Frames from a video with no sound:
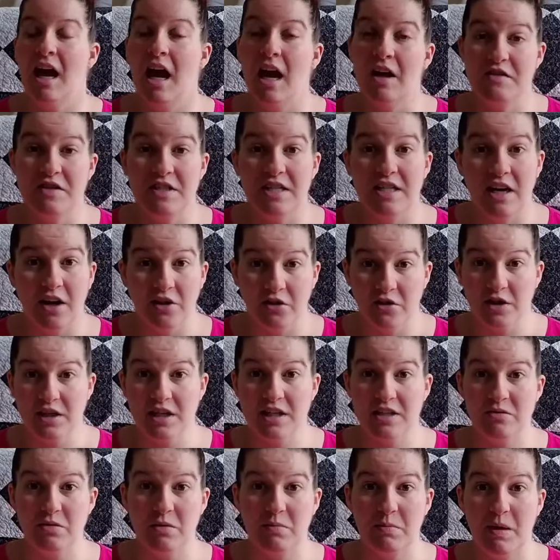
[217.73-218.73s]
I've seen other
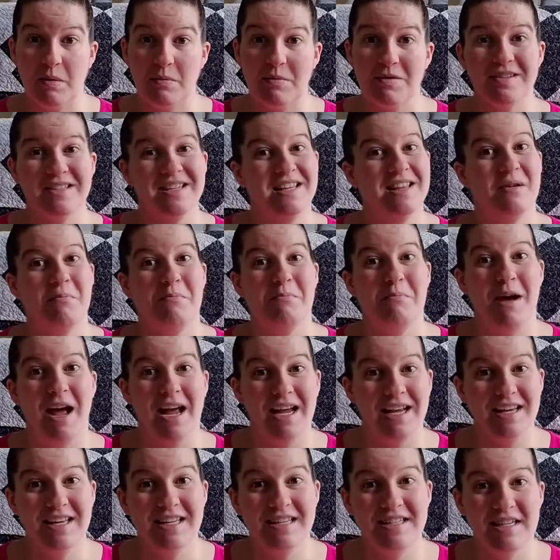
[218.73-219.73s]
kids with bubbles, and then
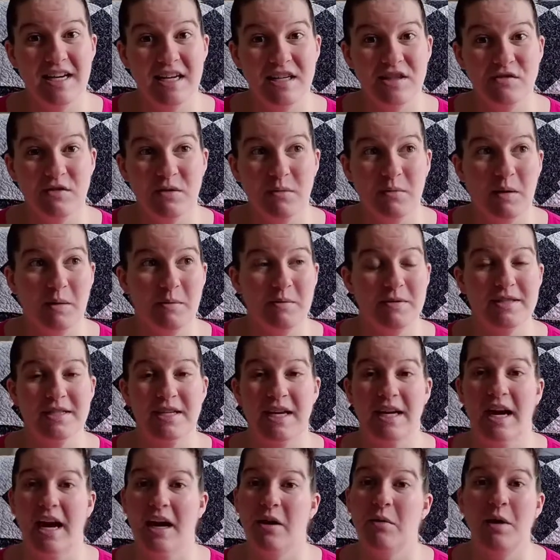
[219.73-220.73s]
my kids ask for bubbles,
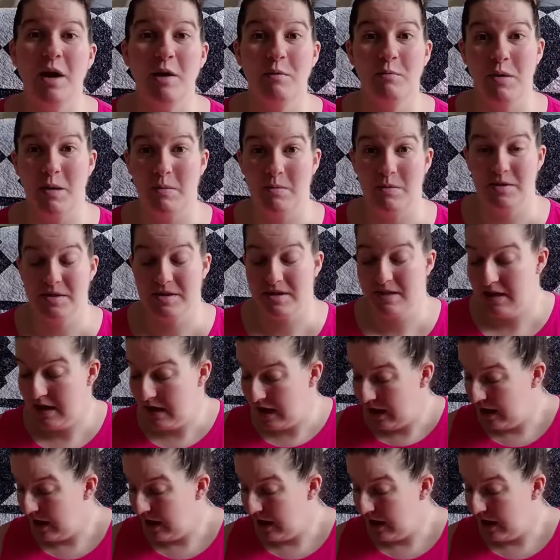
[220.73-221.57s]
and I don't have bubbles.